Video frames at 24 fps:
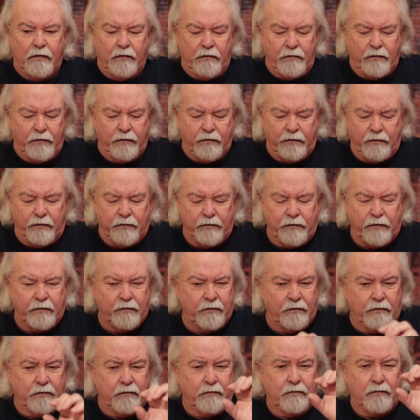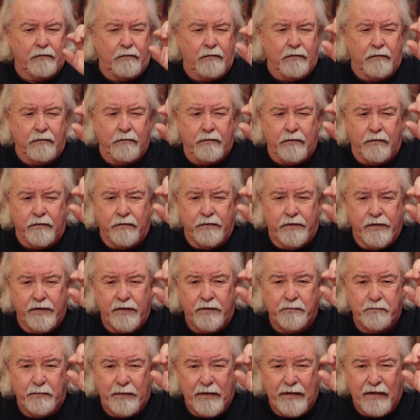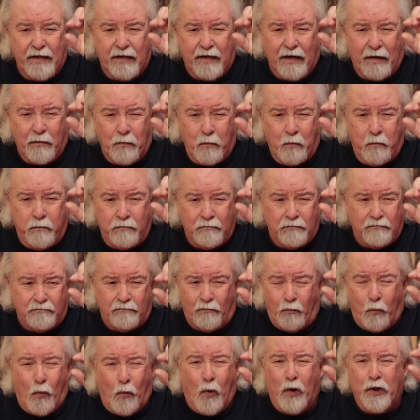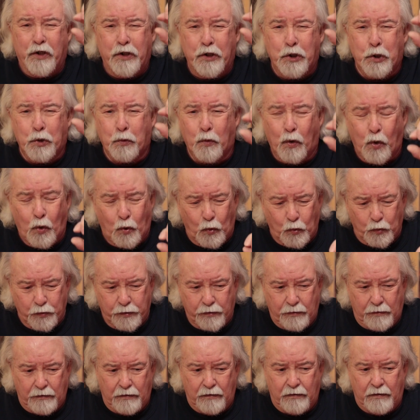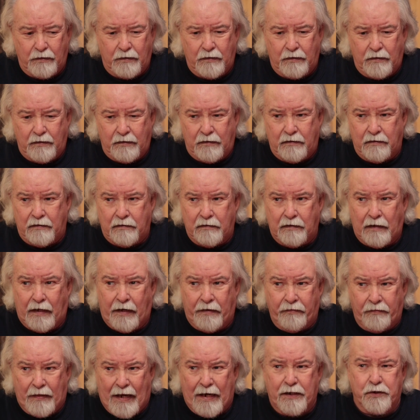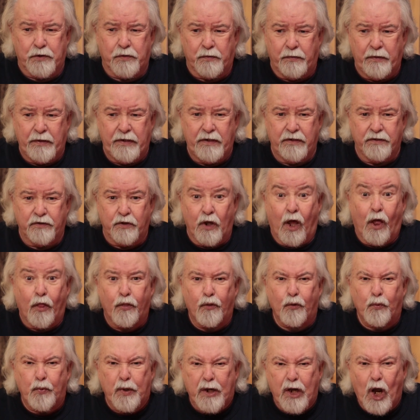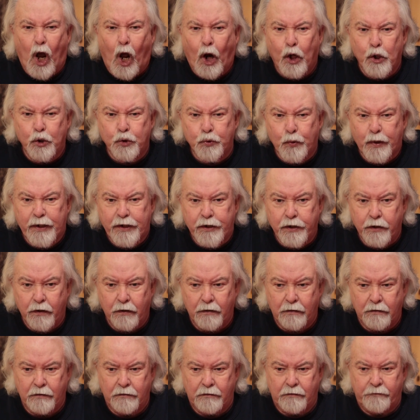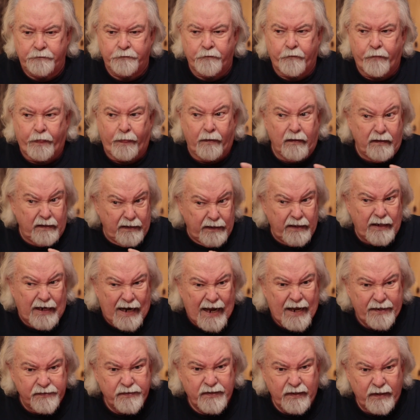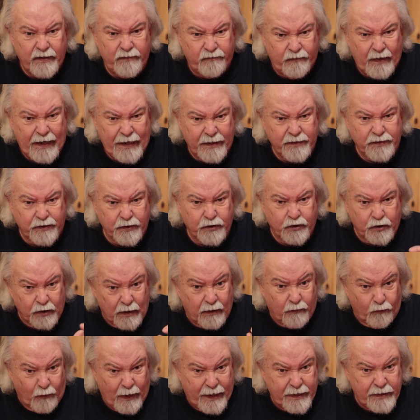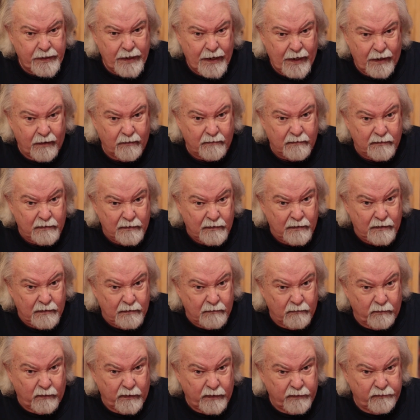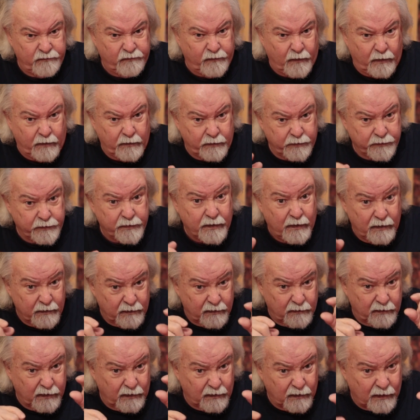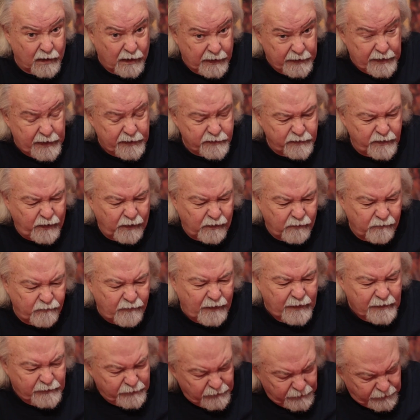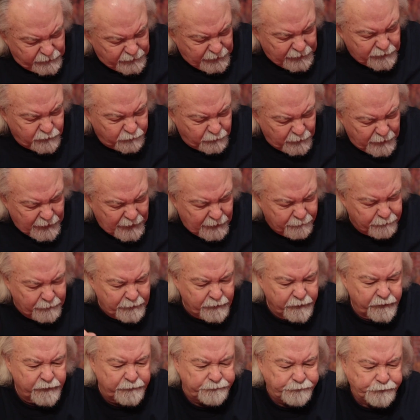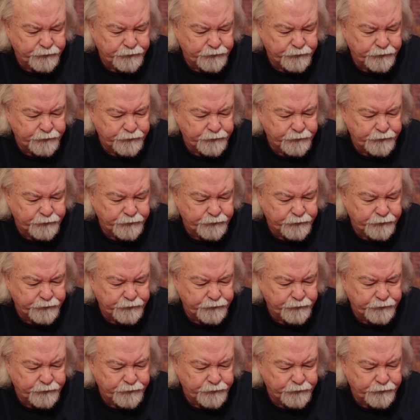You're this big at 1 year old, and that tree is 300. It has an advantage right now. When it falls, the little guy has the advantage. That's what happens.